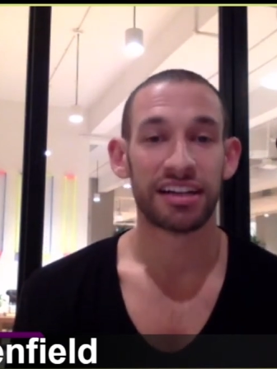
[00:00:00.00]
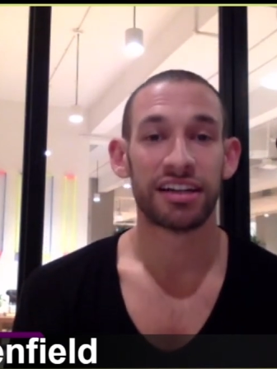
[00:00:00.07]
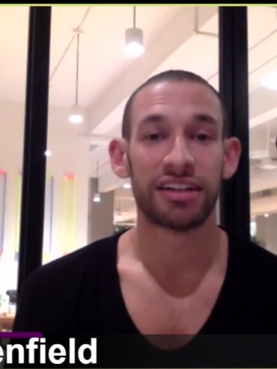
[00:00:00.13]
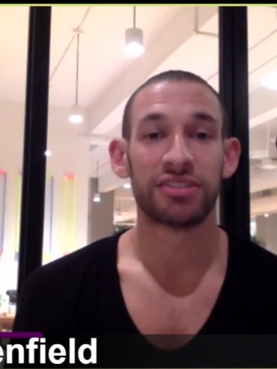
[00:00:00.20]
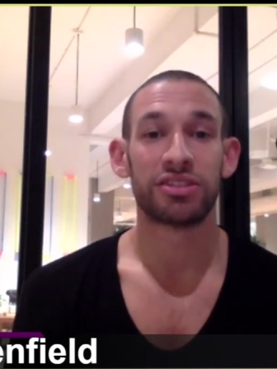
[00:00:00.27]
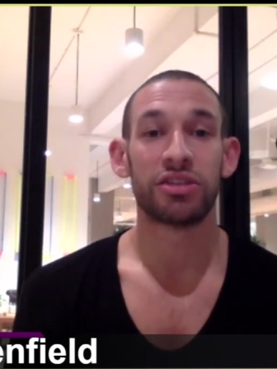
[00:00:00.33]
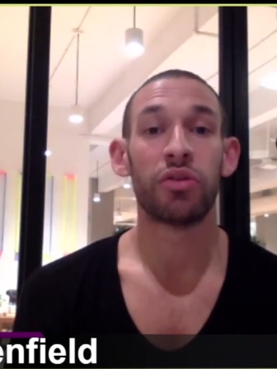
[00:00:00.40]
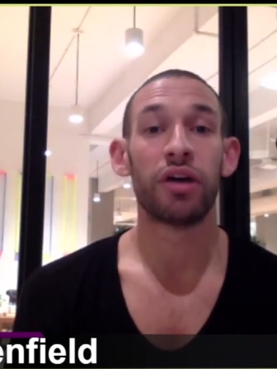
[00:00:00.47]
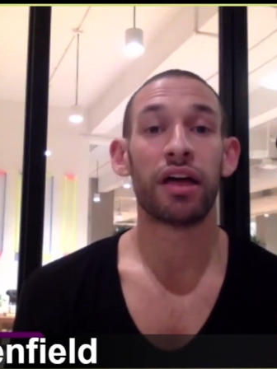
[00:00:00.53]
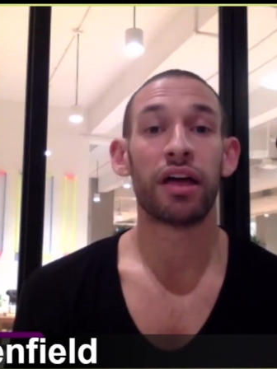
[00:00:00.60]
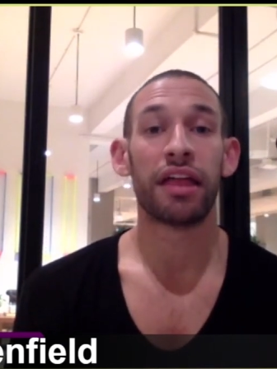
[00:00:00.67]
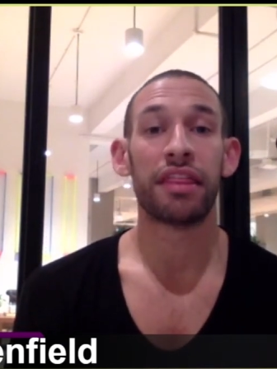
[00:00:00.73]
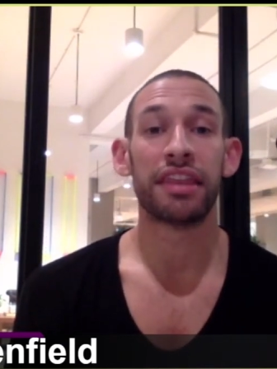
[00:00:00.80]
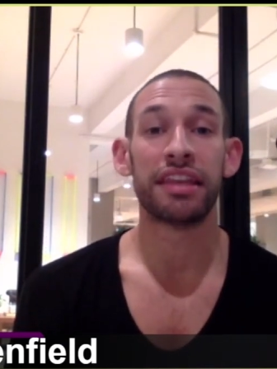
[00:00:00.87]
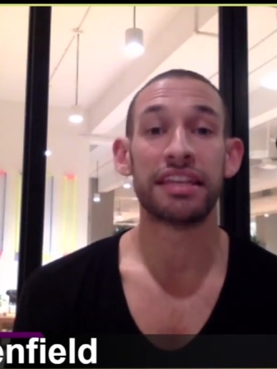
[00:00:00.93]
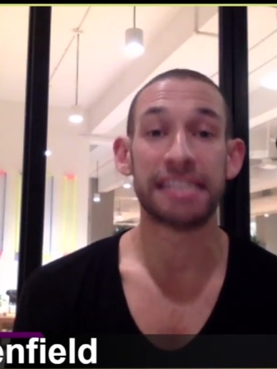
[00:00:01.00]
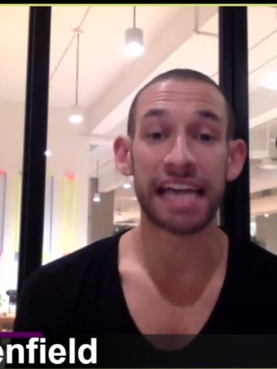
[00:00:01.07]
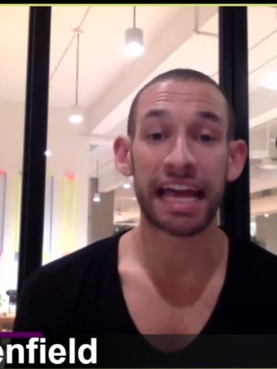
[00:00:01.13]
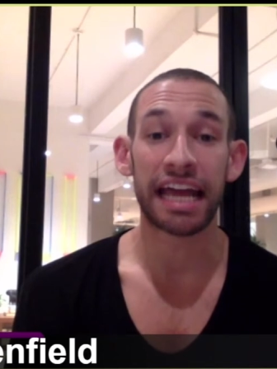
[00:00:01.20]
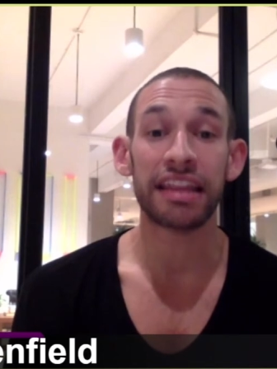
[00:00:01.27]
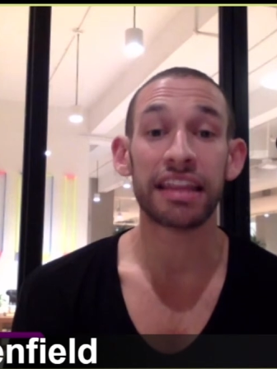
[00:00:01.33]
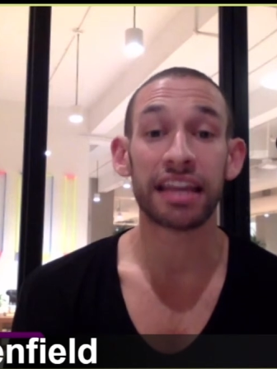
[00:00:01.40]
So the
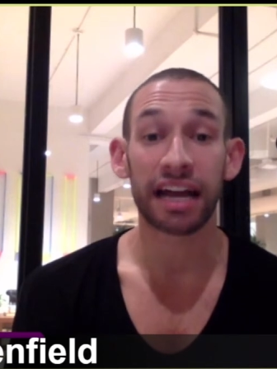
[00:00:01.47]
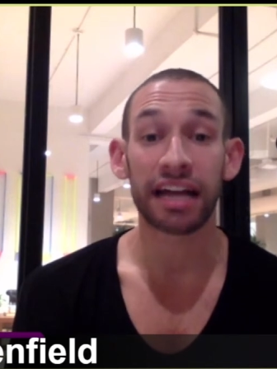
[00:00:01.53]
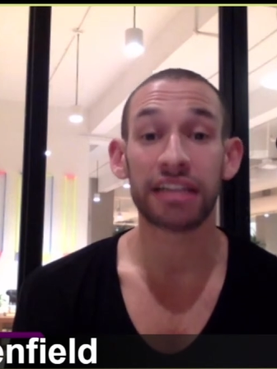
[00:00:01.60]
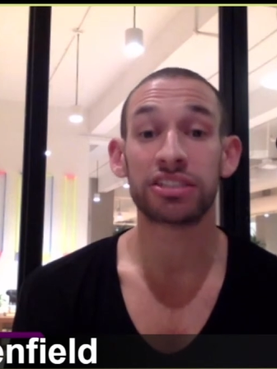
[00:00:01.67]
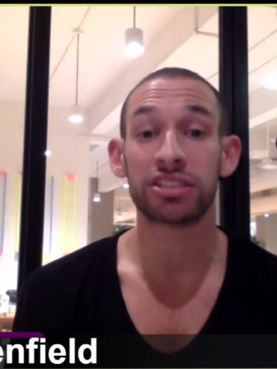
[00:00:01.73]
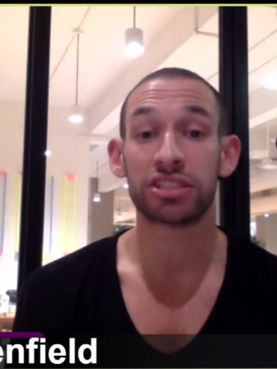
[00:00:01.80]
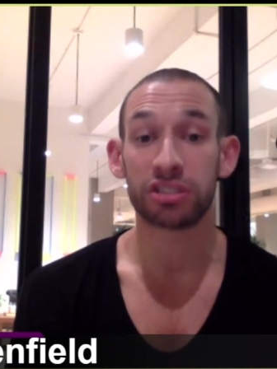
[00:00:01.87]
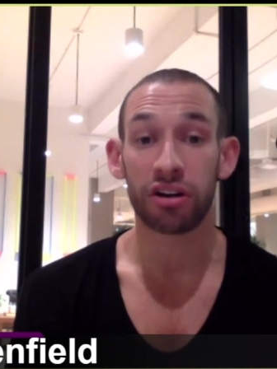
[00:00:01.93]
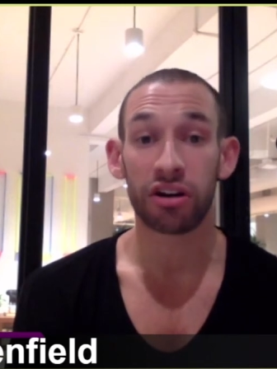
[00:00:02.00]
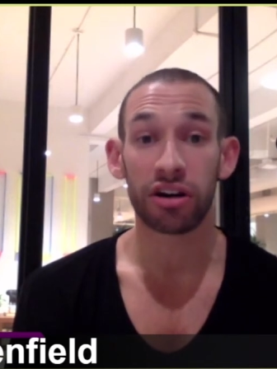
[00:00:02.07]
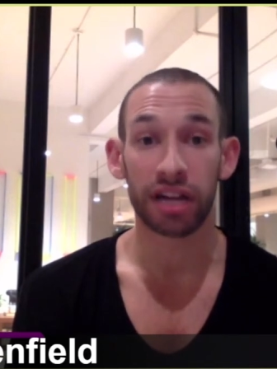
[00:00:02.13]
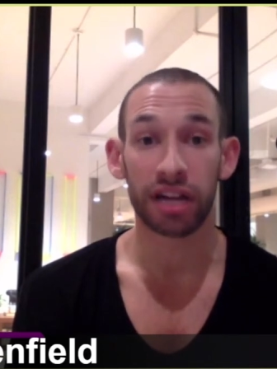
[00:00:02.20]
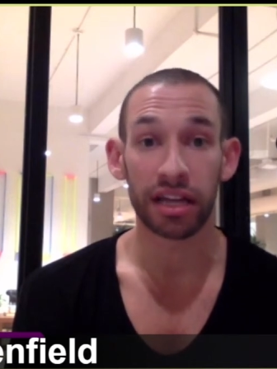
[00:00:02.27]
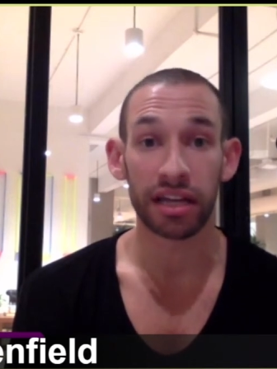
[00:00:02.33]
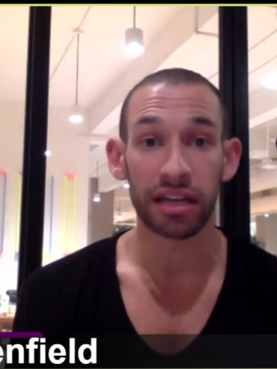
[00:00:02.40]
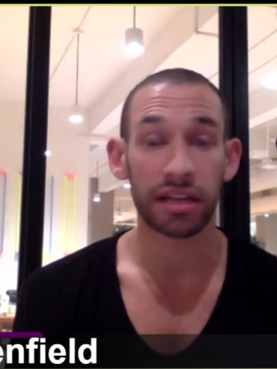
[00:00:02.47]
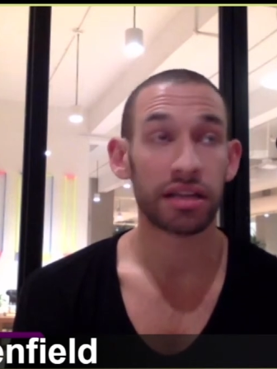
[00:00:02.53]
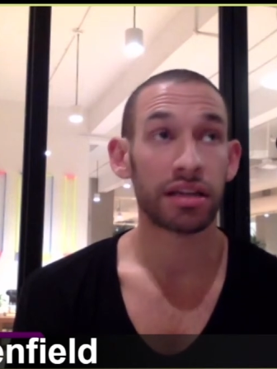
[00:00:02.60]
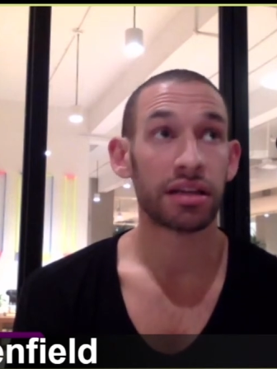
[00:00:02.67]
day that I started